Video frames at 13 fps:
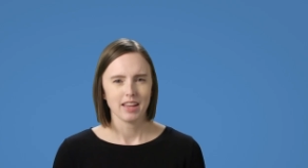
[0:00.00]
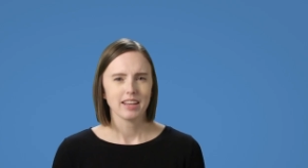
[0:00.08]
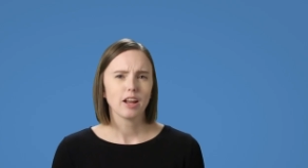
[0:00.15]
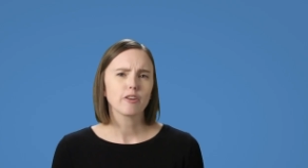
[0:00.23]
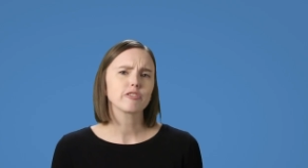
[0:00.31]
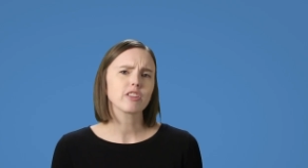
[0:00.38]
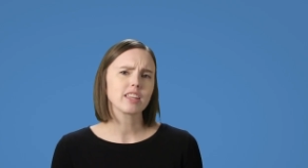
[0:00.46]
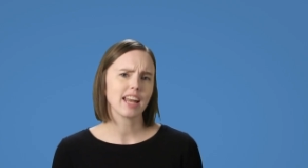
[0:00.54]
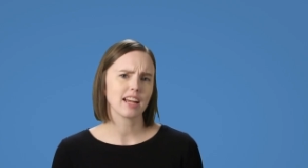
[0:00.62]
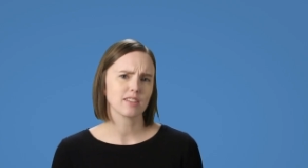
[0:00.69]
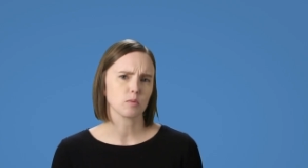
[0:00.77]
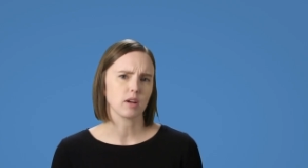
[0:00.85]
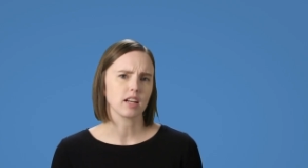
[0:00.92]
Now for the
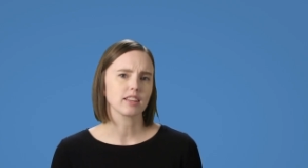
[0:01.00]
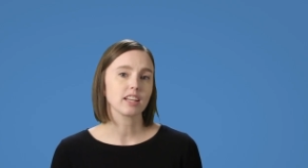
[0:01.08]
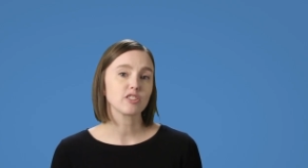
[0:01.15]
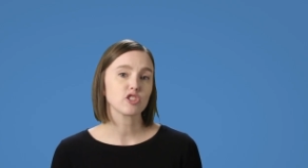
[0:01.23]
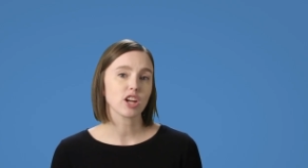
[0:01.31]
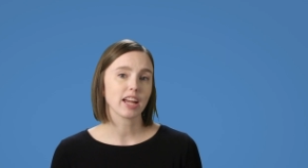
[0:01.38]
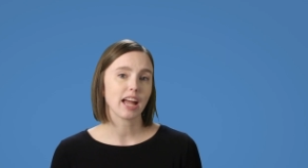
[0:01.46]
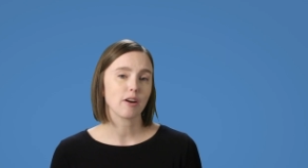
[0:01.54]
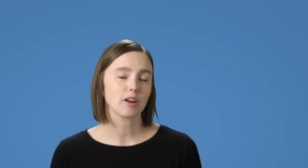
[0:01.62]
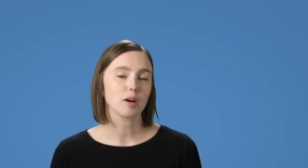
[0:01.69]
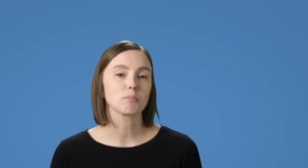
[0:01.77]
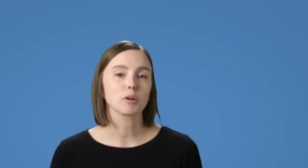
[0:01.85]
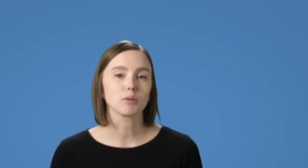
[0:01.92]
next one, let's check out
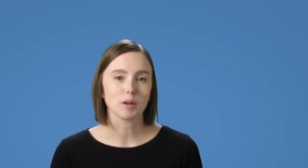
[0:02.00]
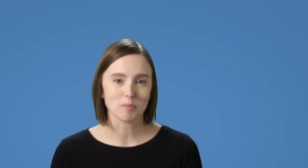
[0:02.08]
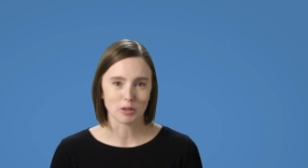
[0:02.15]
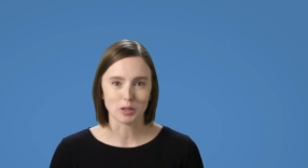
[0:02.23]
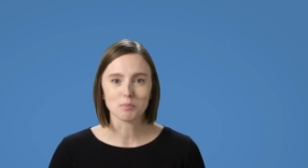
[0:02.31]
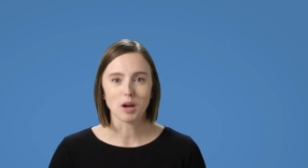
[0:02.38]
a perimeter